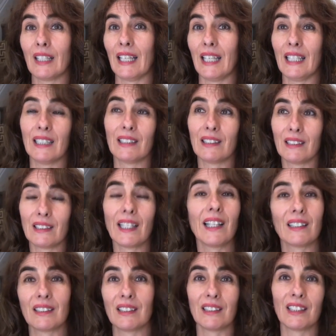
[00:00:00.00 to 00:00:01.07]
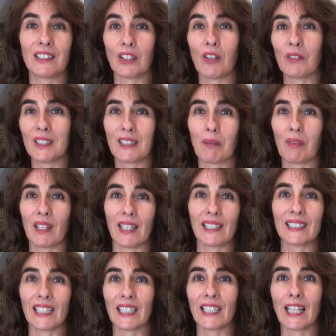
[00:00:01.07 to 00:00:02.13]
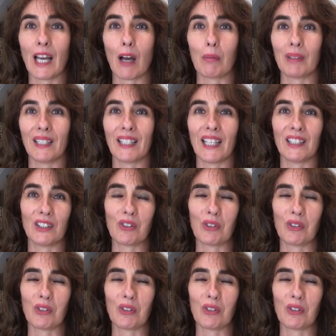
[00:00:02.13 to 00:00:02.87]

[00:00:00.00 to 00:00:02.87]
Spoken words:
and yes, there's always something exciting happening at the